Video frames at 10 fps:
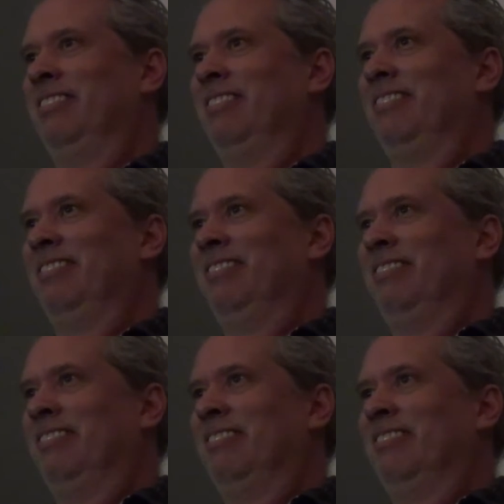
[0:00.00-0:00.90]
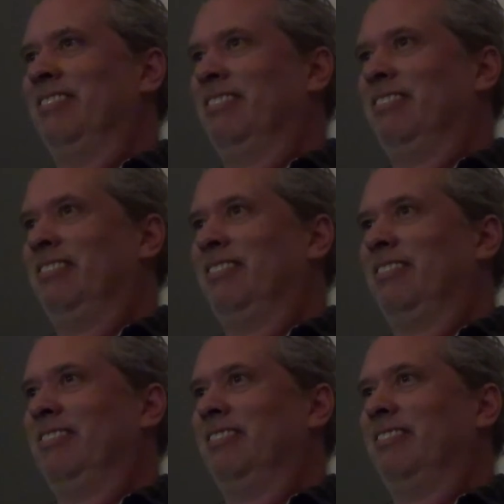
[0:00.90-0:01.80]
No one is speaking in this clip.